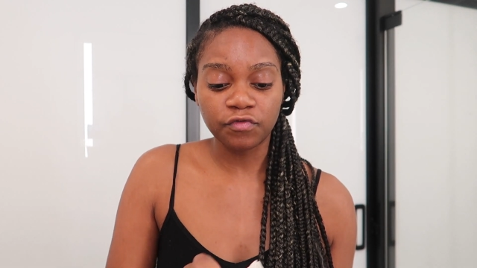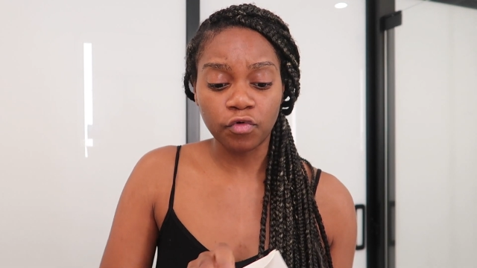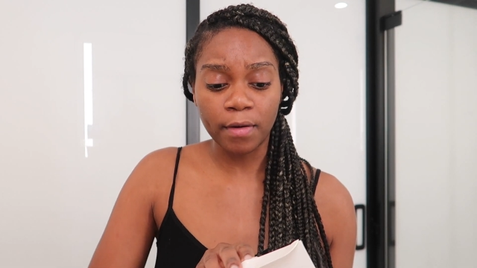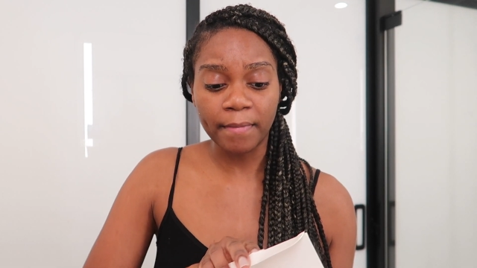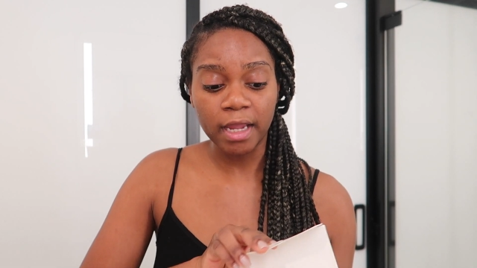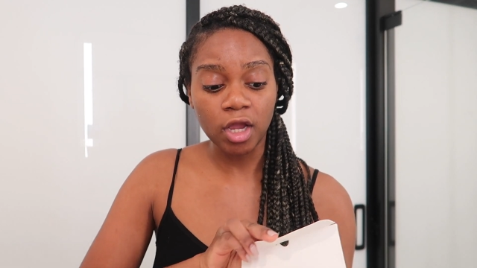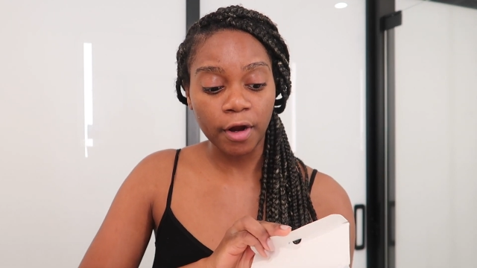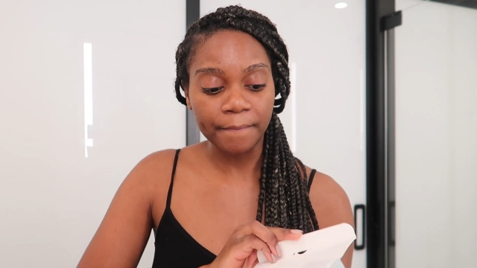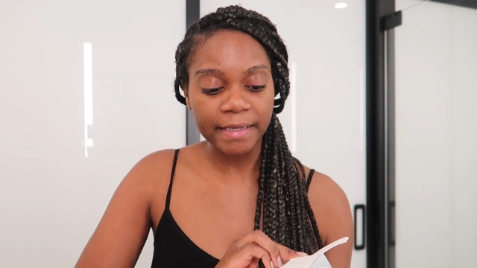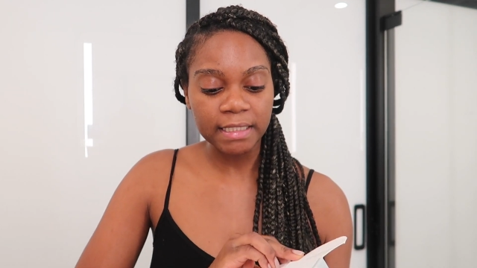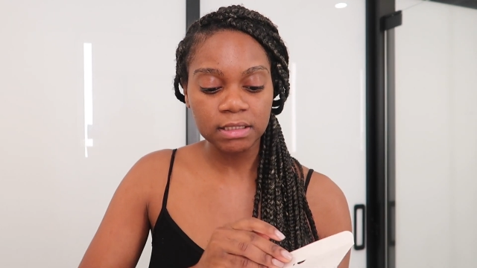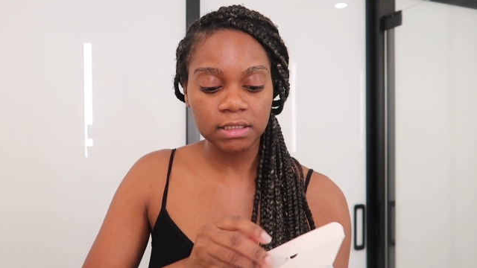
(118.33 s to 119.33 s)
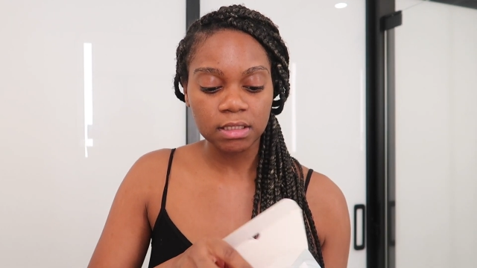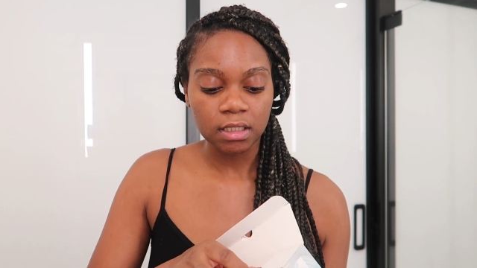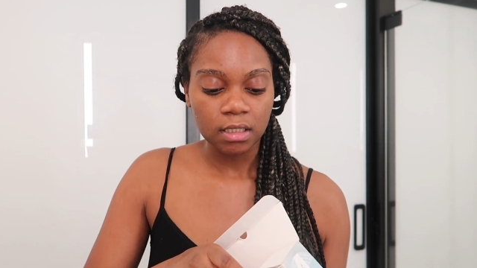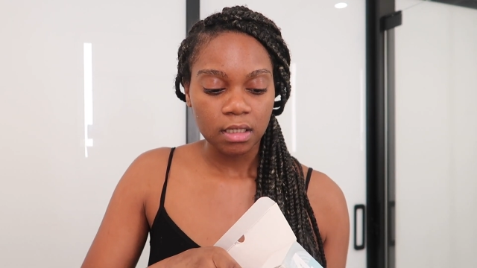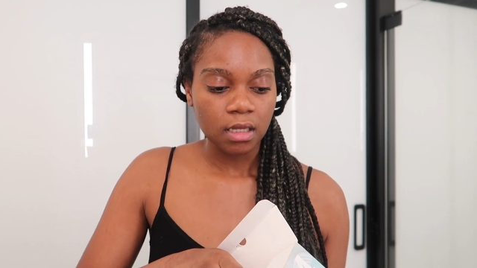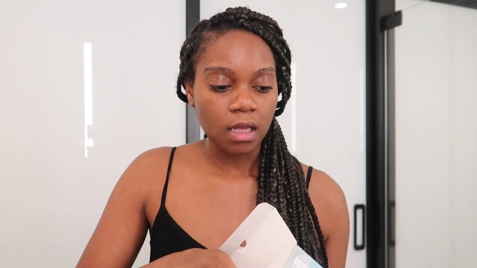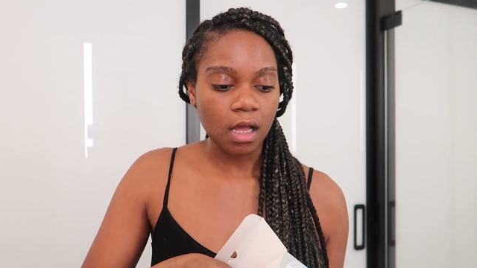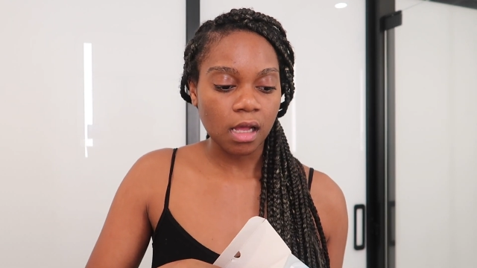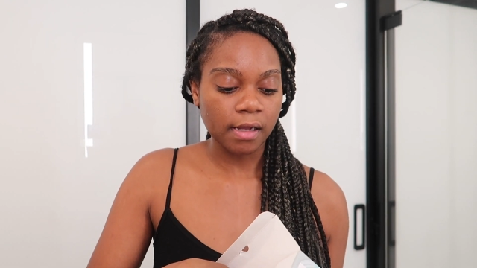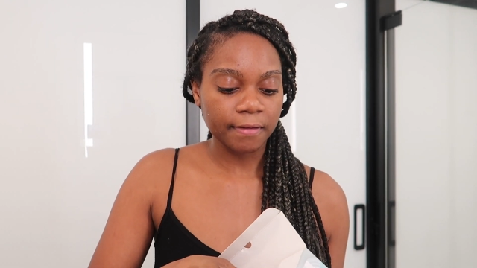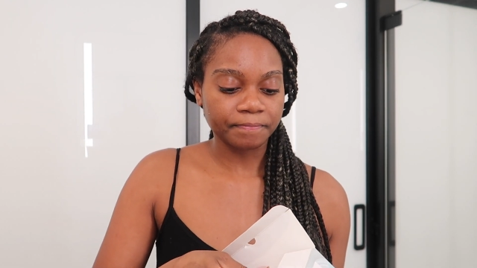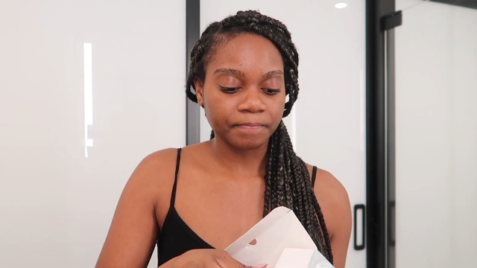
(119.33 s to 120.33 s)
for my armpits
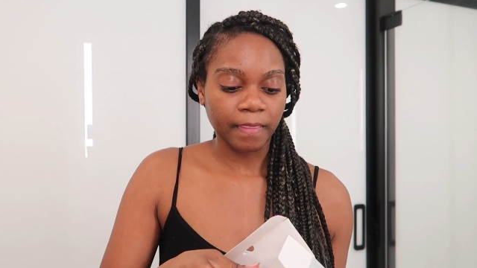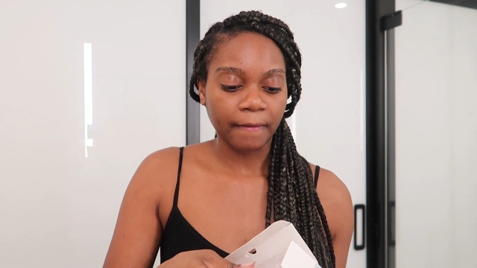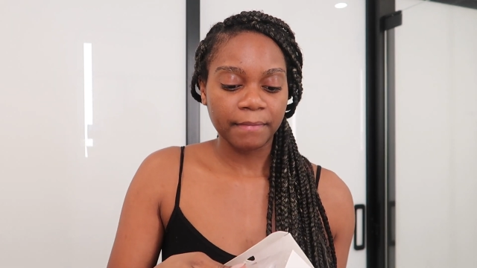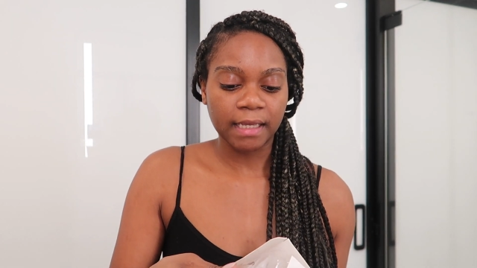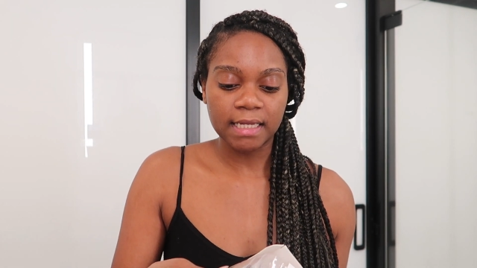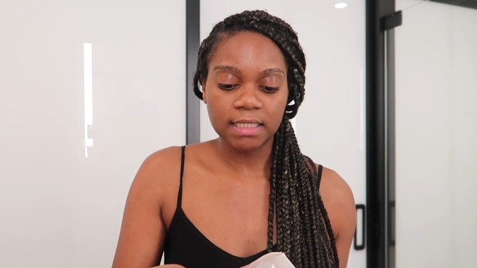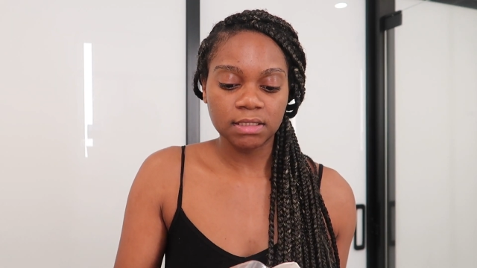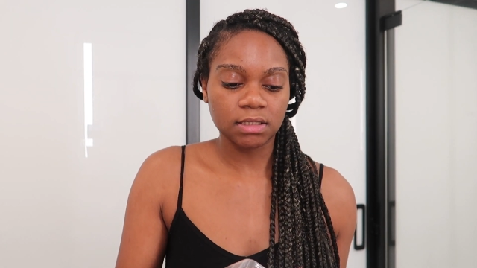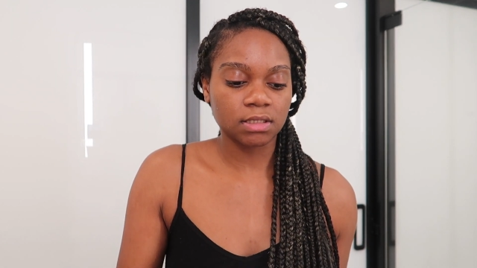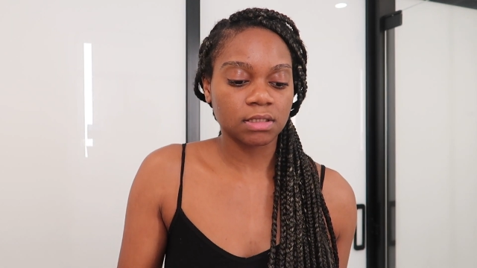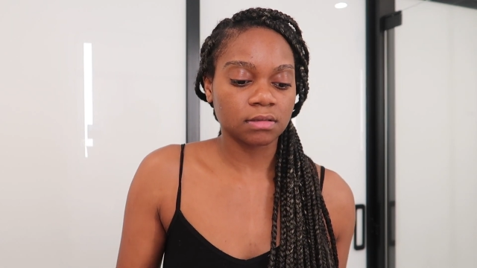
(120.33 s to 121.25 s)
because